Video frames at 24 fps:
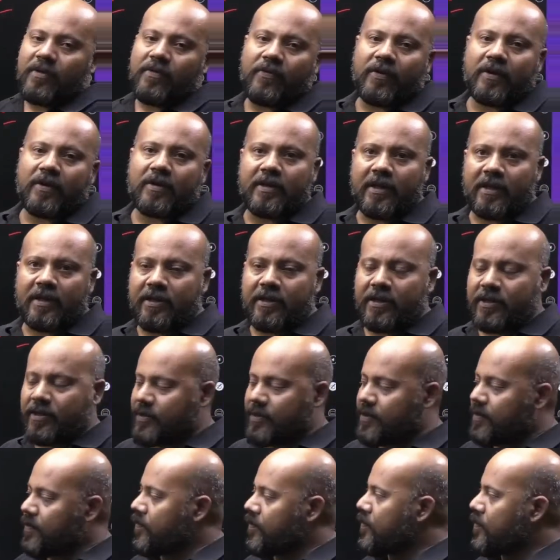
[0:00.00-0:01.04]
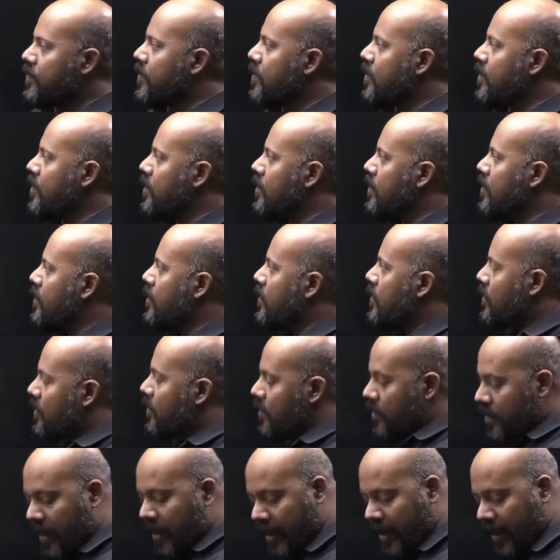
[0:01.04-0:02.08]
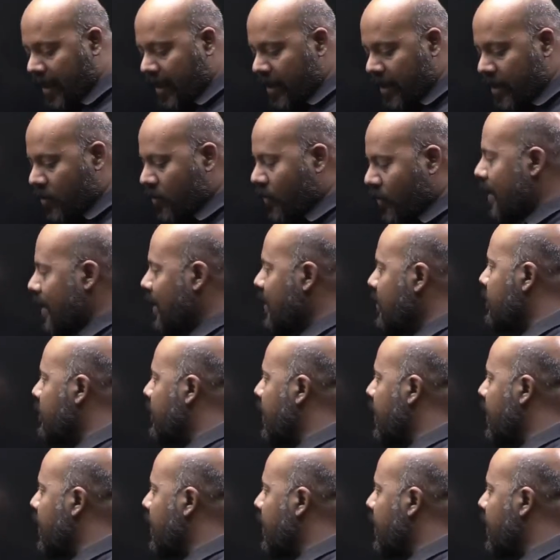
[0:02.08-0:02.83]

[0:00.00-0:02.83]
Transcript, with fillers: for success. Then inquiring